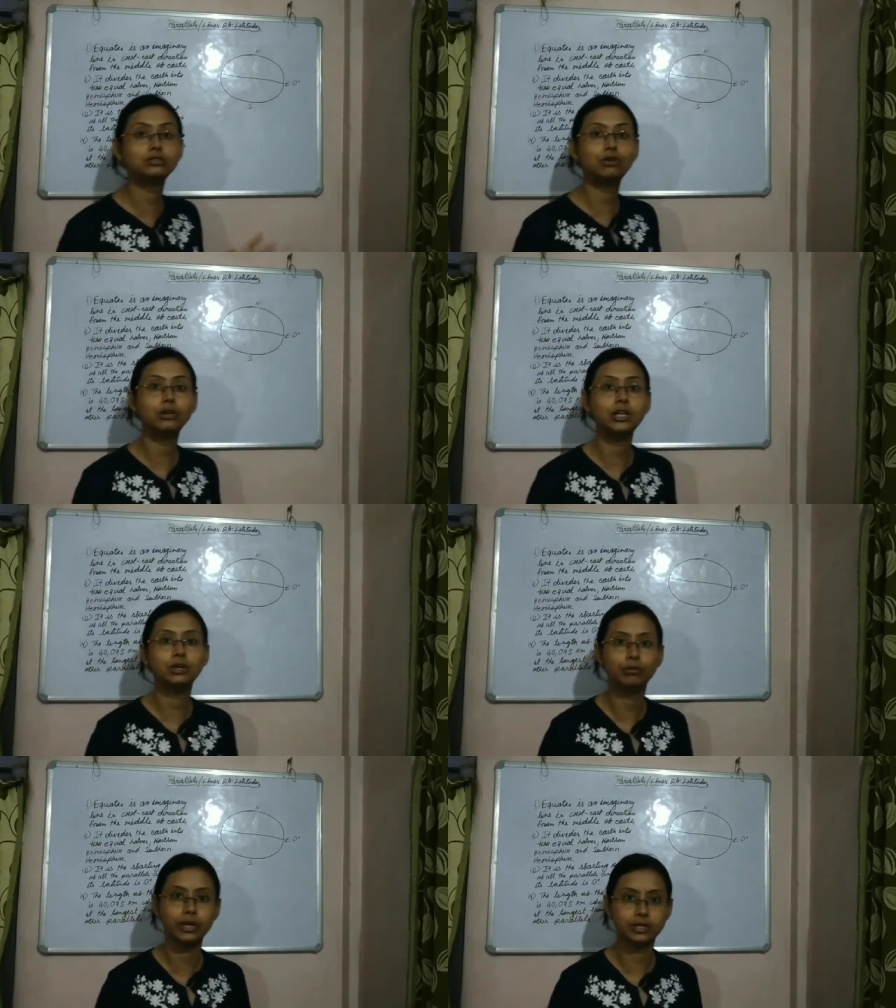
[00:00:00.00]
called
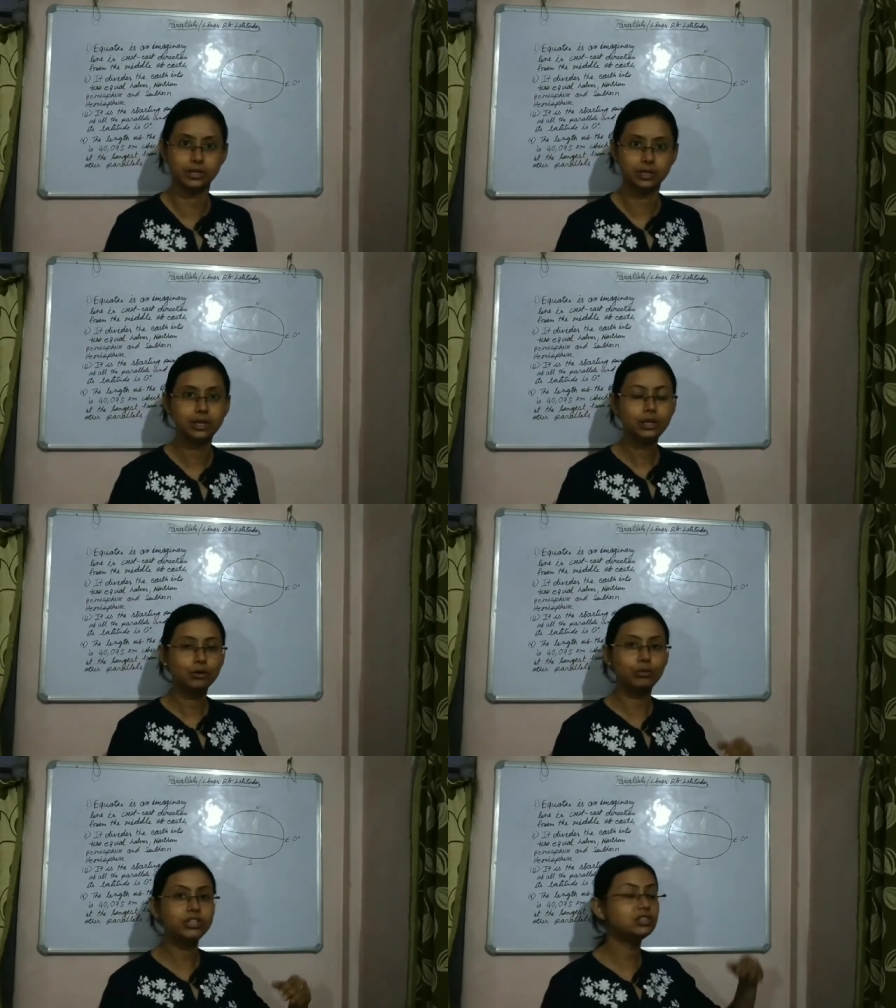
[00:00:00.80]
equator,
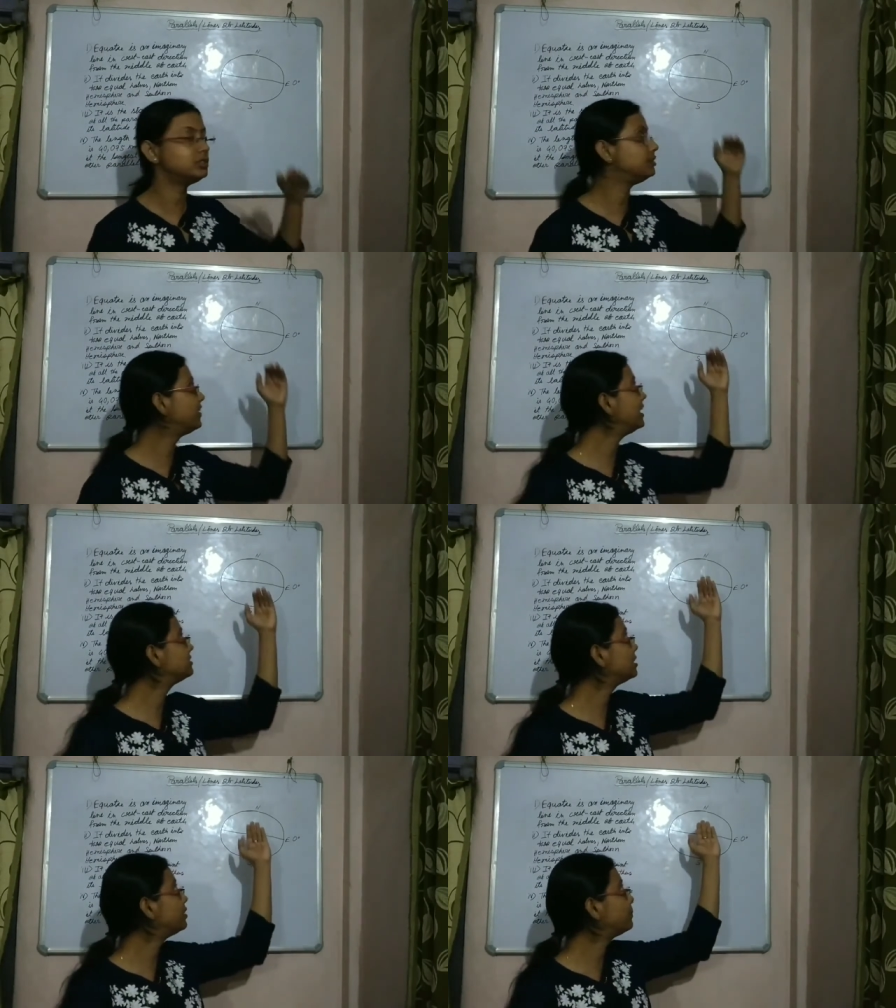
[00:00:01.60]
which divides
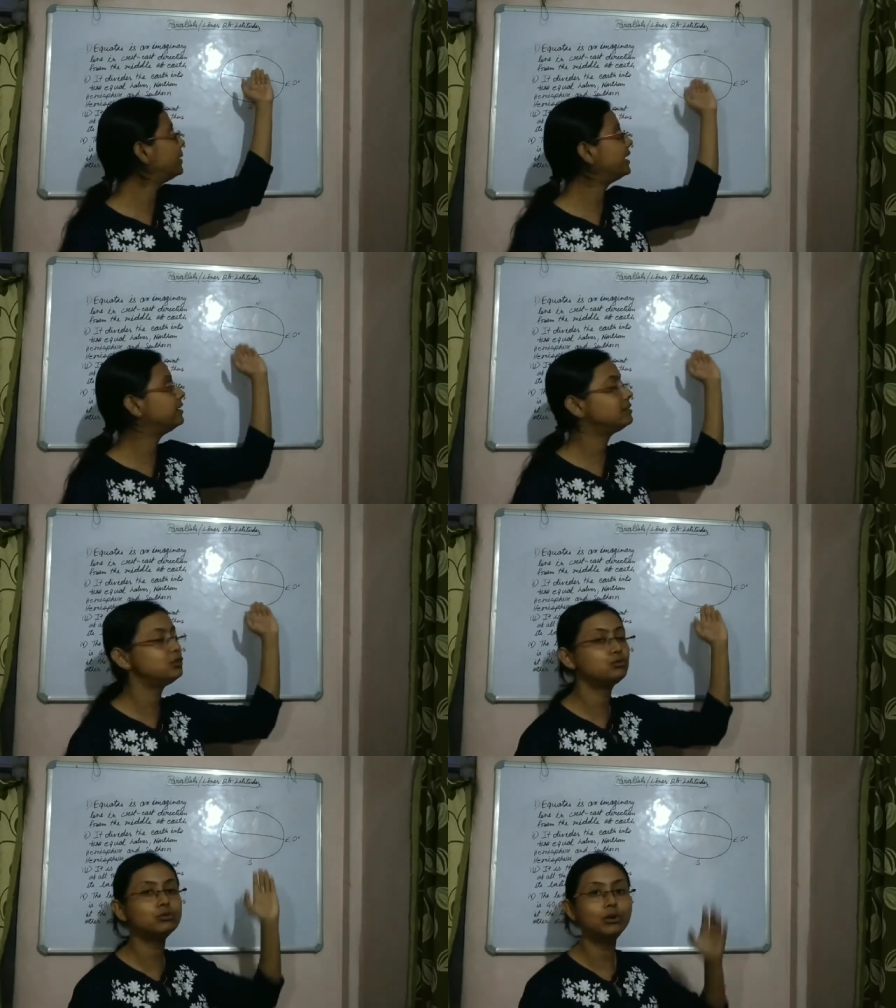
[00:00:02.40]
our planet
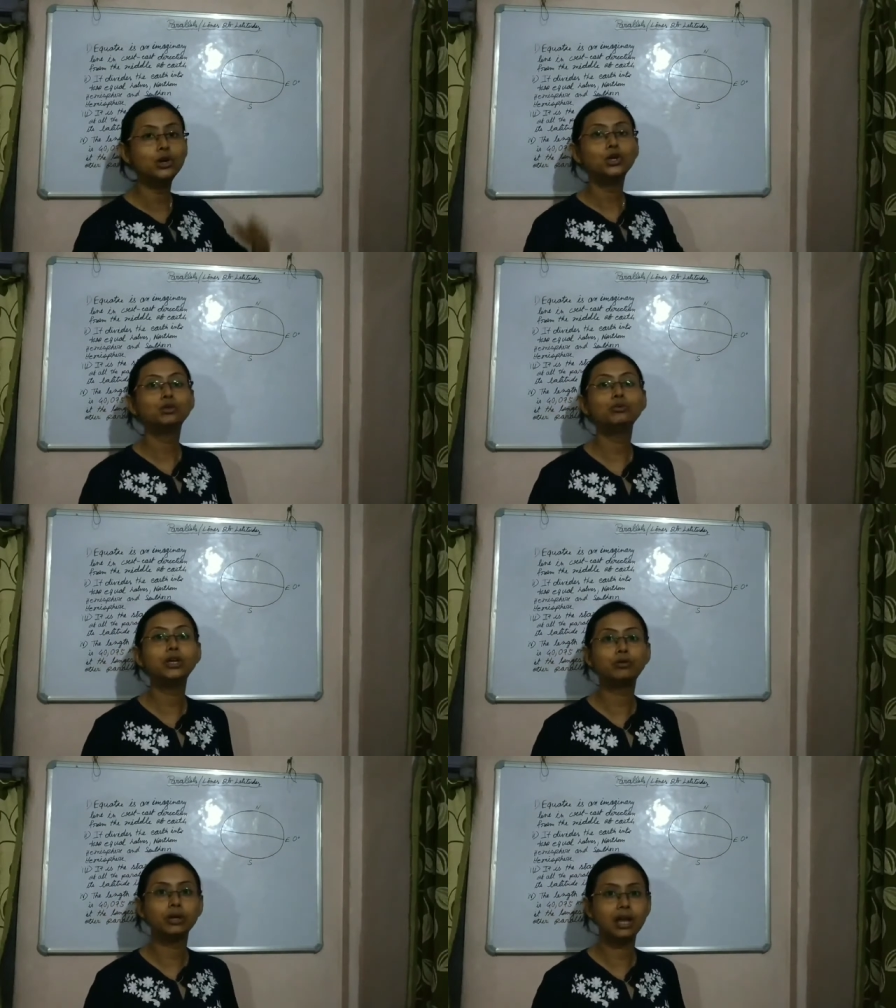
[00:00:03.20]
into two
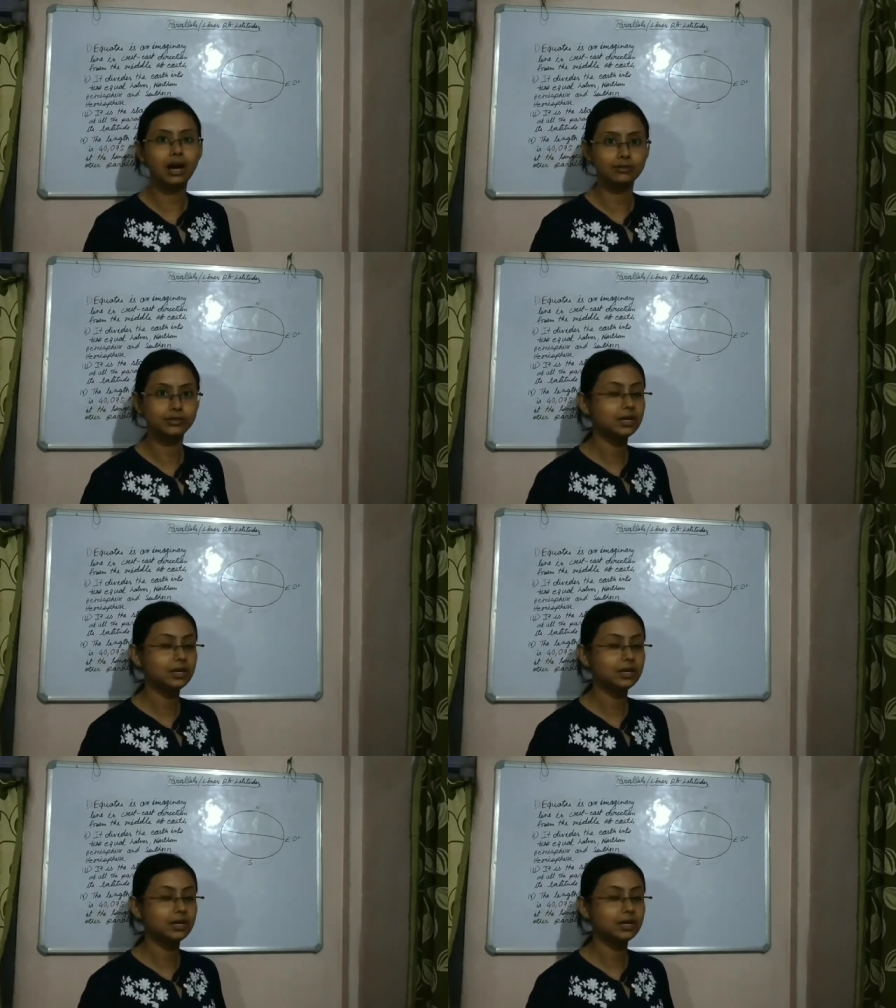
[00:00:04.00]
equal halves.